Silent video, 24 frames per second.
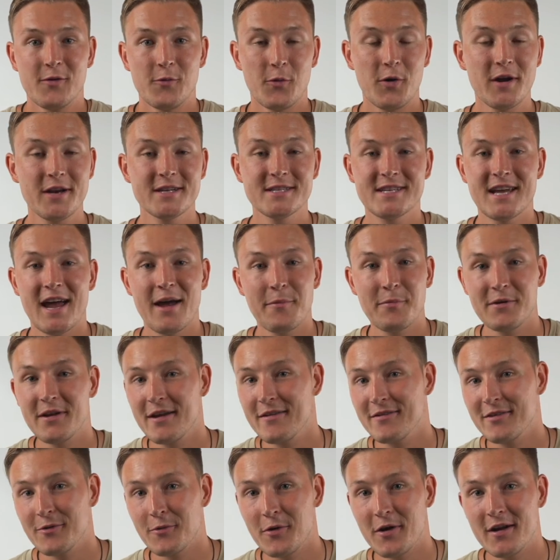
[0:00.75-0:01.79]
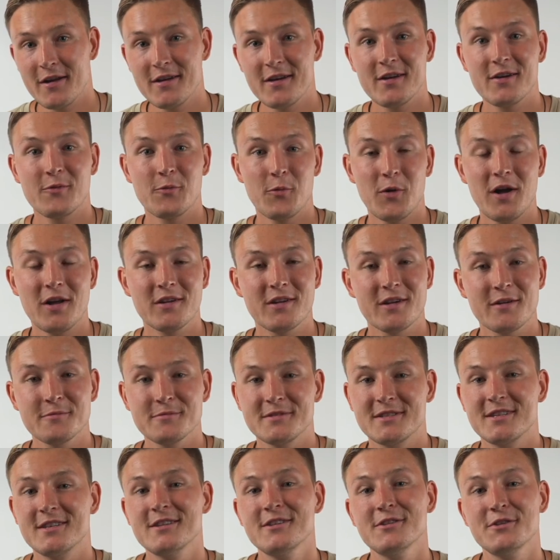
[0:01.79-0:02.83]
What is happening, everyone?
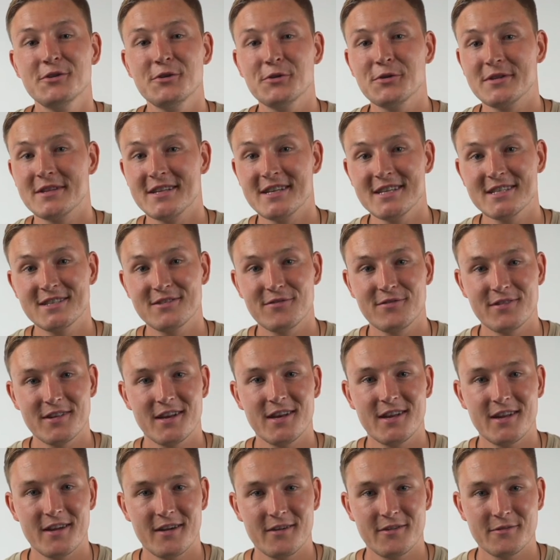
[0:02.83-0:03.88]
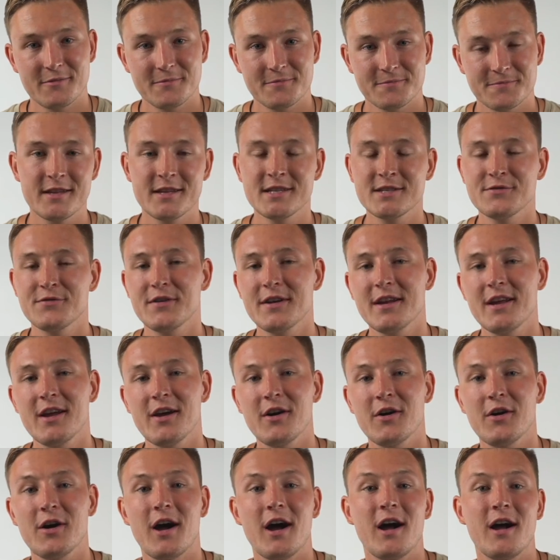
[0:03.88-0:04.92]
Welcome to this video. In this
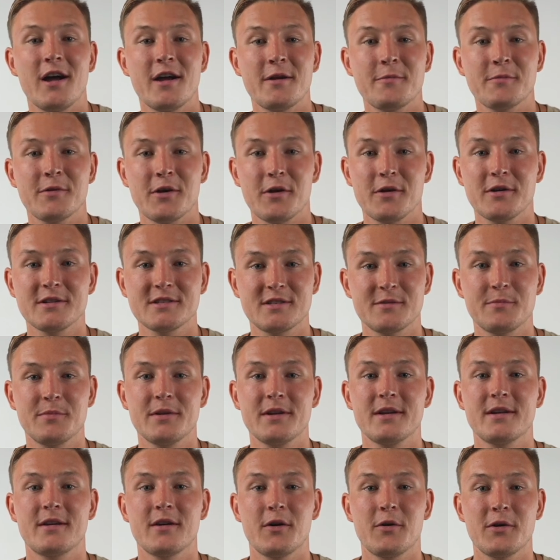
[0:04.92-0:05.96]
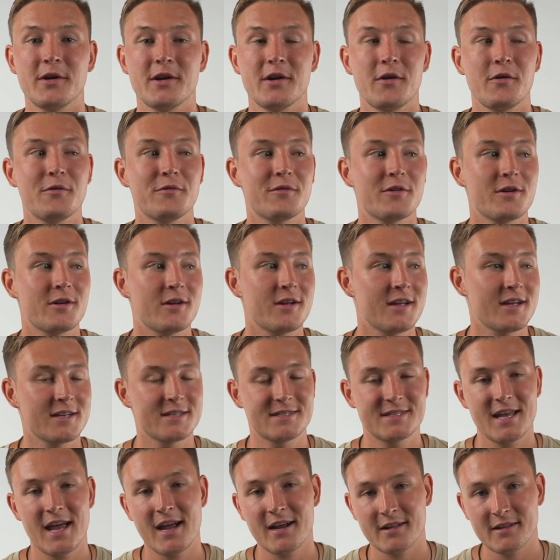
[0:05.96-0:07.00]
video, I'm going to be going over
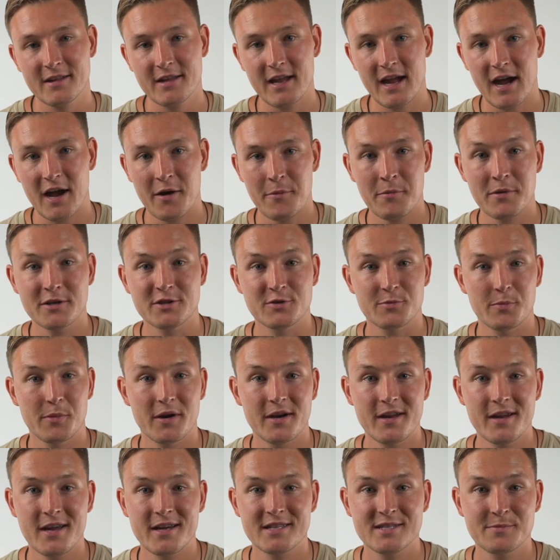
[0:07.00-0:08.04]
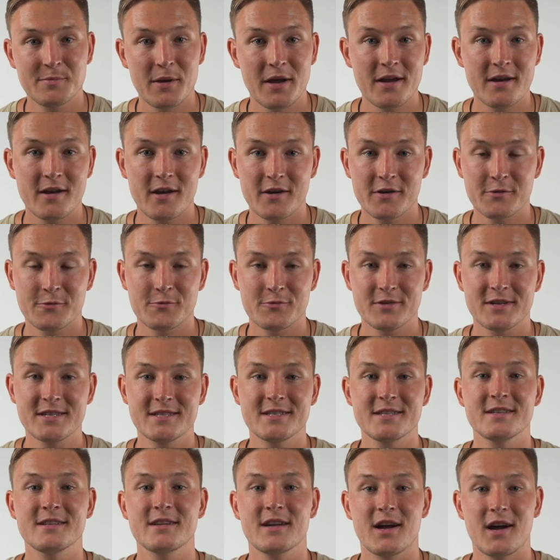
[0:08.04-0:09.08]
exactly how much money I spent on a
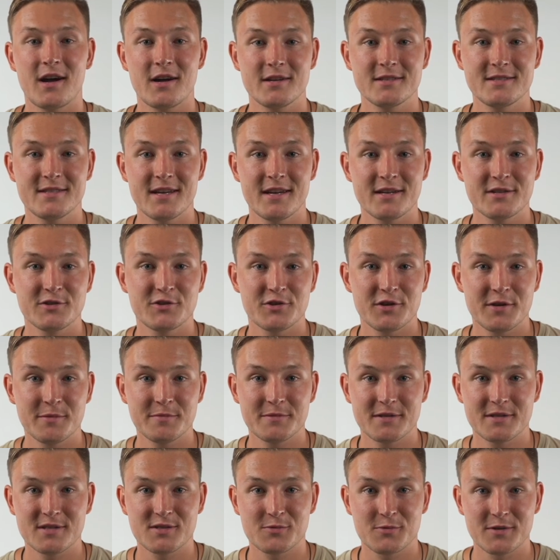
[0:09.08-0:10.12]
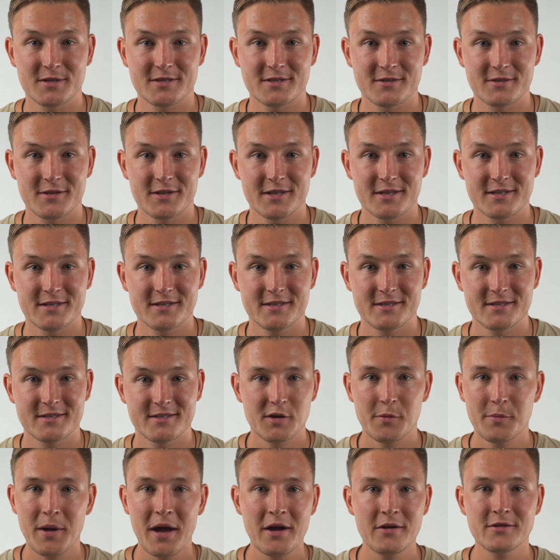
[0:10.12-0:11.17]
recent content trip to Switzerland.
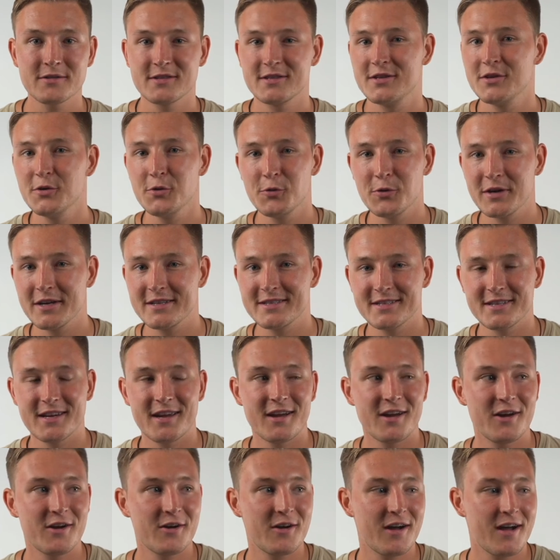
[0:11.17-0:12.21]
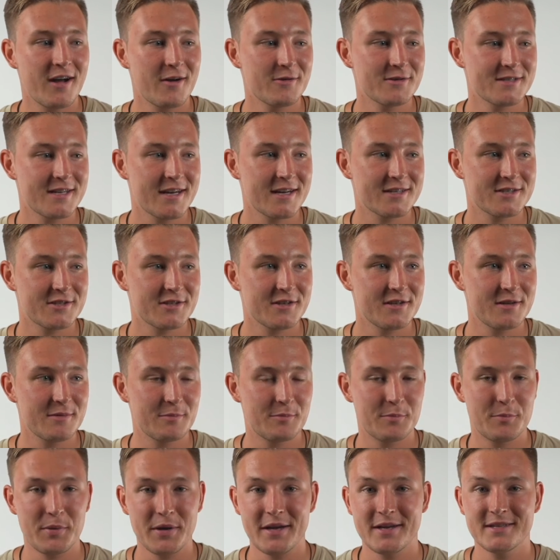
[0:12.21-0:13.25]
So about 2 weeks ago, I was actually
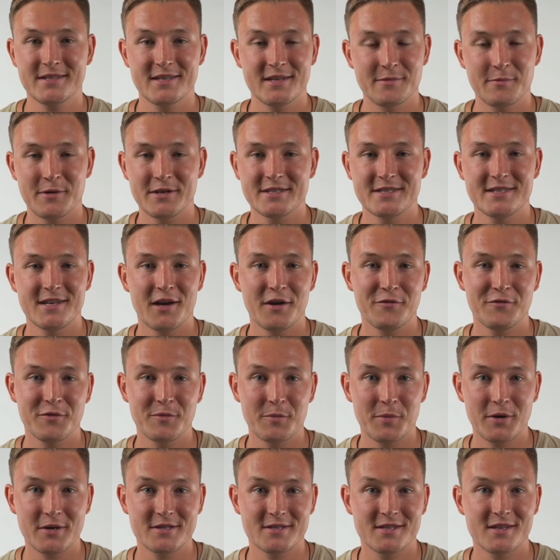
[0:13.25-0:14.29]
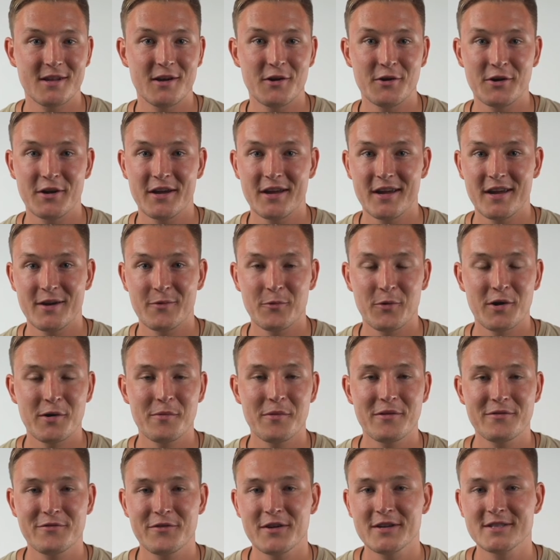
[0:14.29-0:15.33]
basing myself in Barcelona, and one
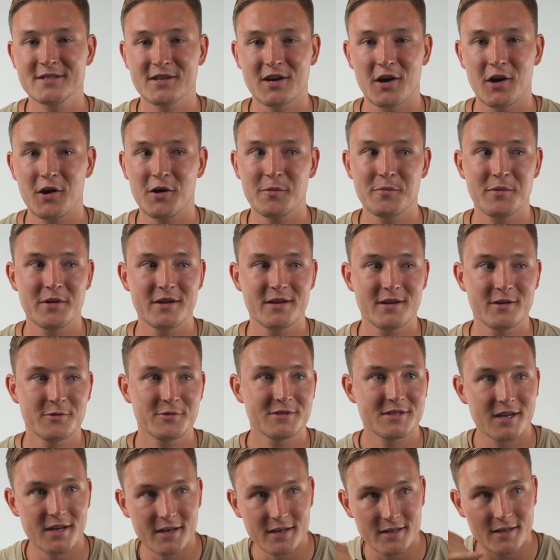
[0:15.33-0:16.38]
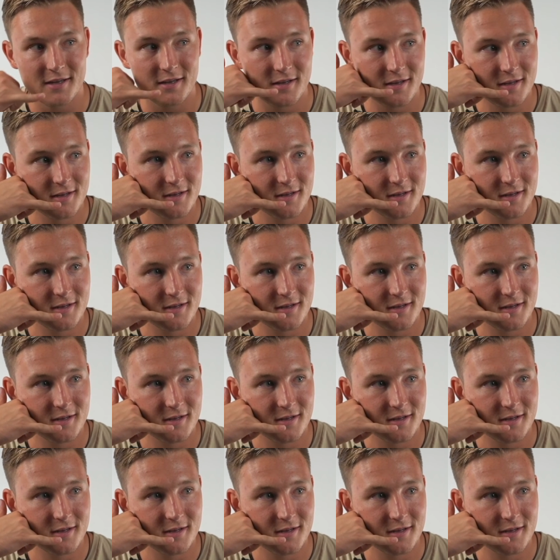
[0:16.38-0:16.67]
of my friends called me and he was like,